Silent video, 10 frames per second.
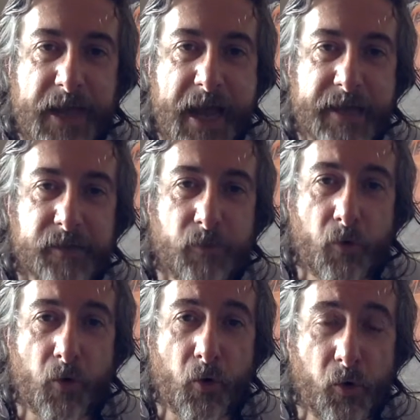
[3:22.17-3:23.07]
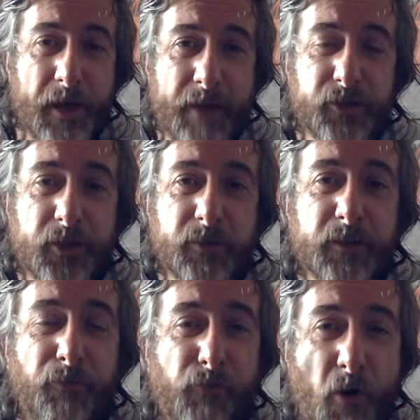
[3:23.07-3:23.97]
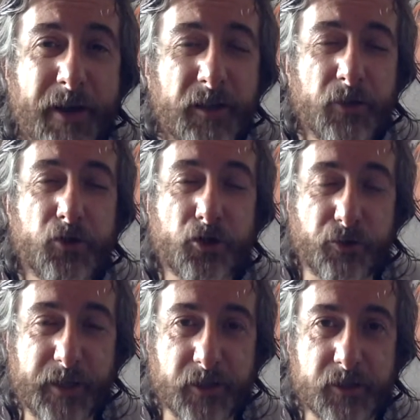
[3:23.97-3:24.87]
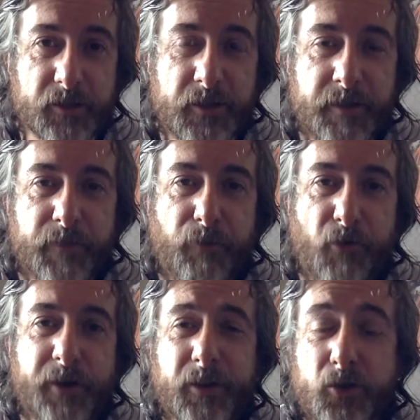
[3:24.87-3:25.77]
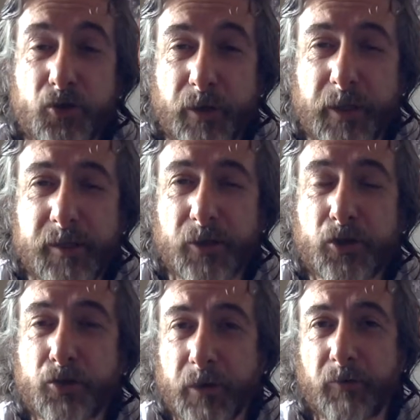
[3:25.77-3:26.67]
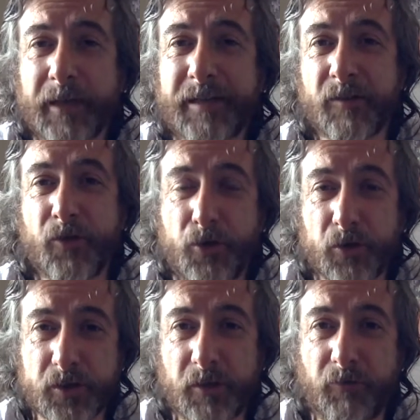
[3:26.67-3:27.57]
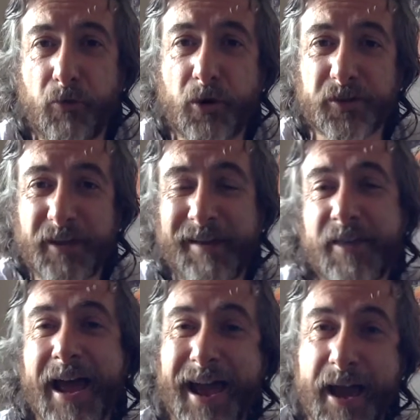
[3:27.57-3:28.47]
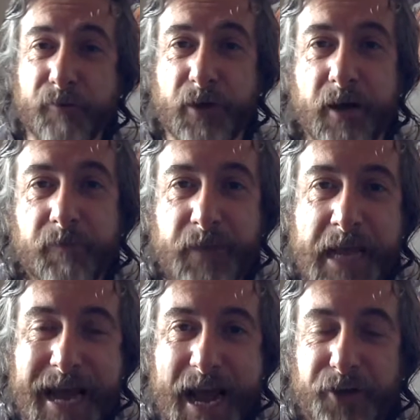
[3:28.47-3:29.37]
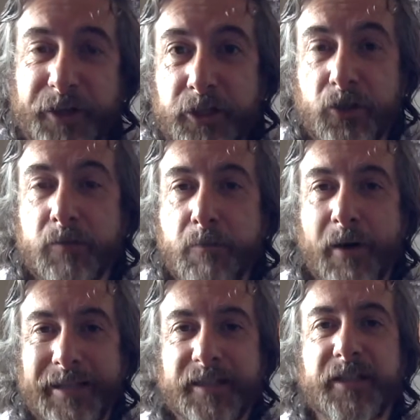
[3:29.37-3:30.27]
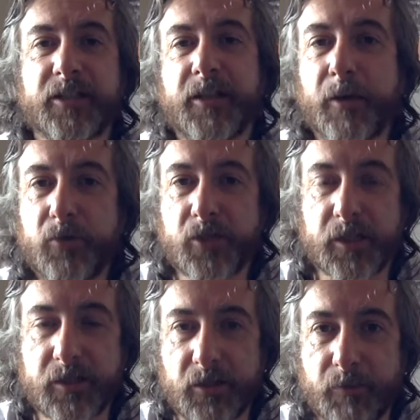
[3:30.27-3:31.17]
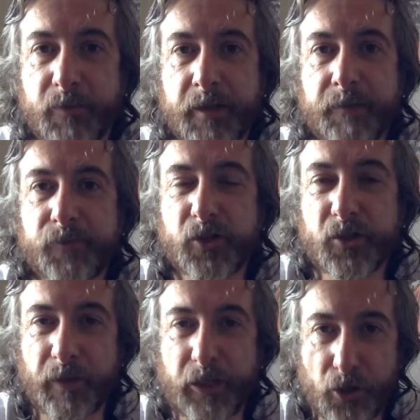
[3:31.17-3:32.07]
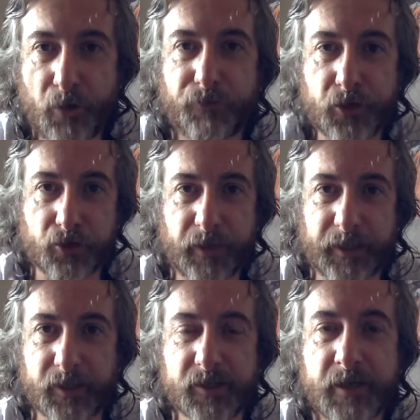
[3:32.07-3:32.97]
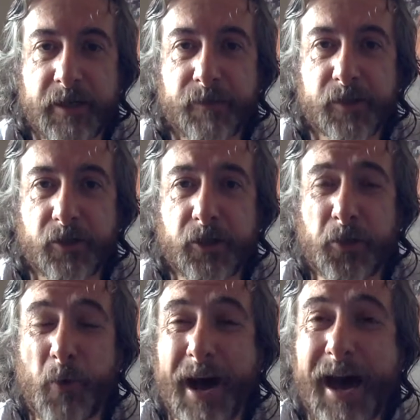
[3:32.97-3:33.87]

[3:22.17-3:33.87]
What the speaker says: And all I have to do is find those triggers that are triggering your self-worth in that area. And I use my DTO system to switch off the triggers so that you